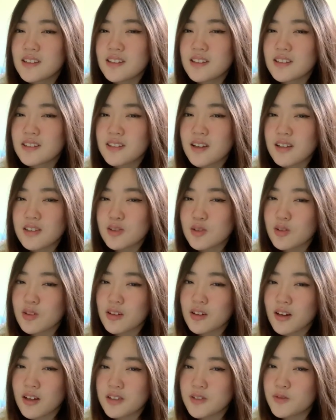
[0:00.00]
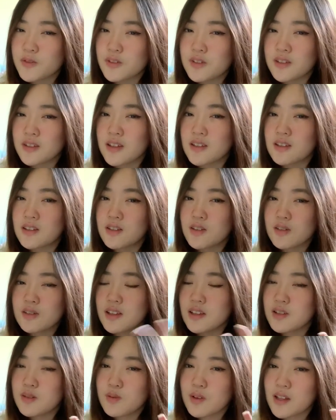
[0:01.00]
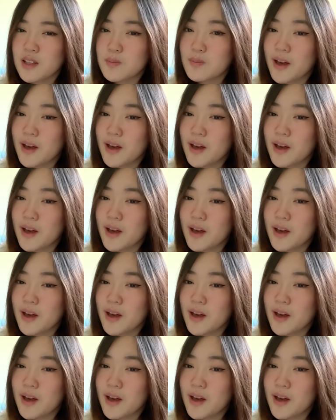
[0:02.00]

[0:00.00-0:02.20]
it's also going to cost a few cents, so it doesn't really